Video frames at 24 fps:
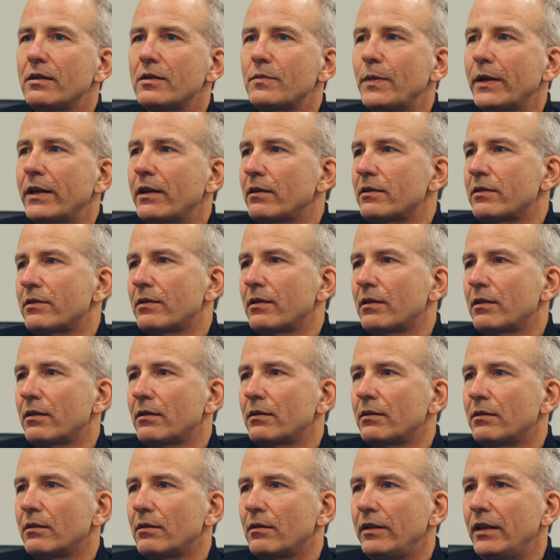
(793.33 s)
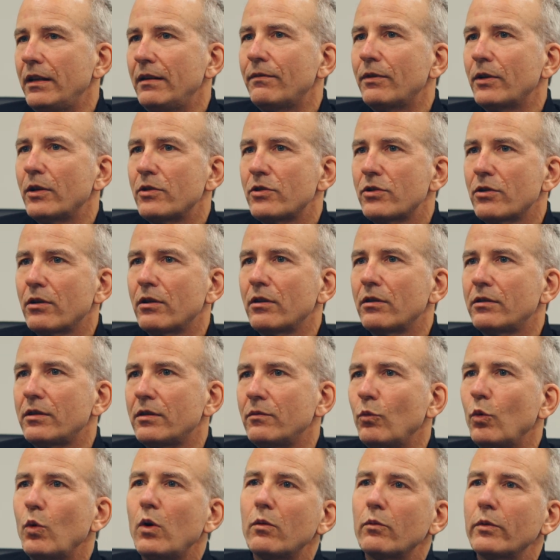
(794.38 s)
is because the invert sugar
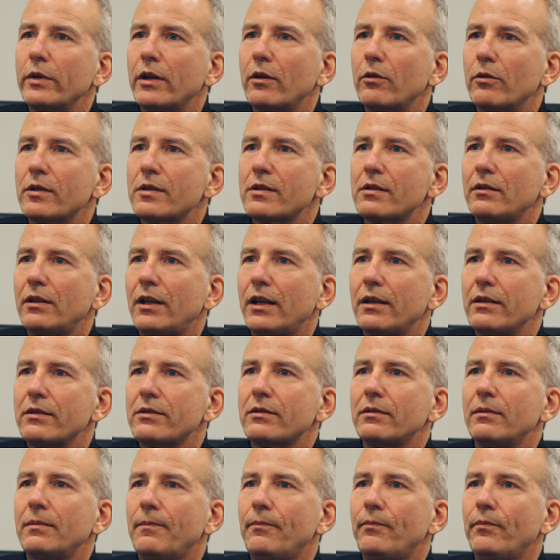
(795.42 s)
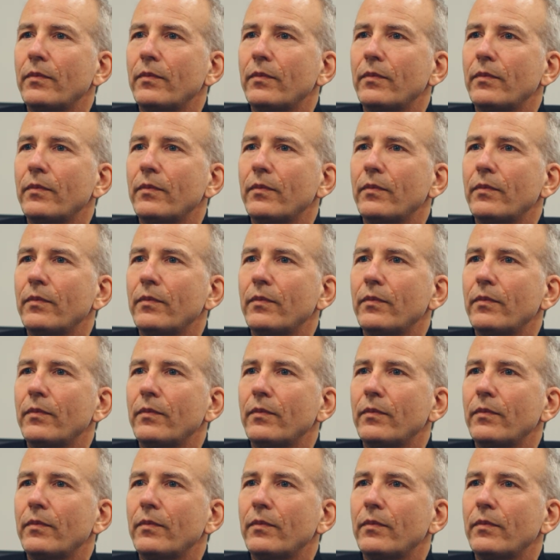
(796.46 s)
won't recrystallize.